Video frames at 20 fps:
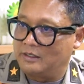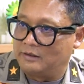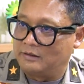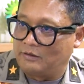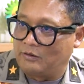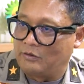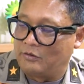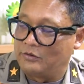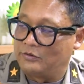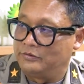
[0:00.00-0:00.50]

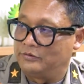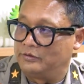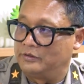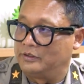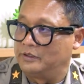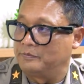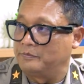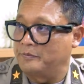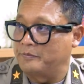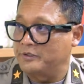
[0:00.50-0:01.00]
all
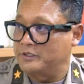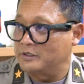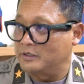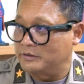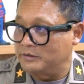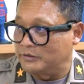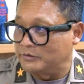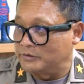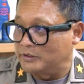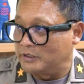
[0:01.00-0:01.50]
the
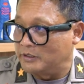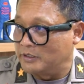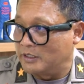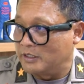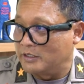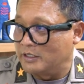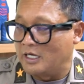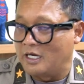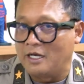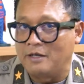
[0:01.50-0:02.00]
perpetrators at
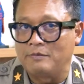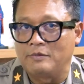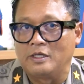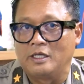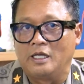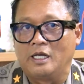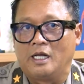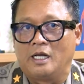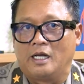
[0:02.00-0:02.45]
that time.